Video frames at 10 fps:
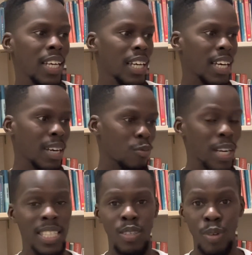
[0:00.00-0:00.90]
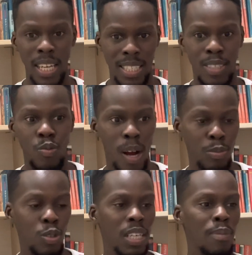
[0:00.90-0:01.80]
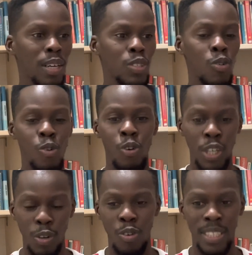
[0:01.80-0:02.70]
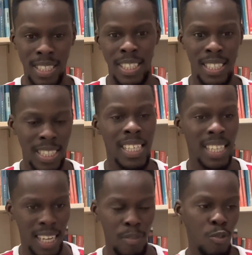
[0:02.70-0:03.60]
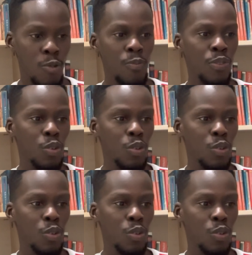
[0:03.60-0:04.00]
And when I say we are seeing why, I'm talking about on a consistent level.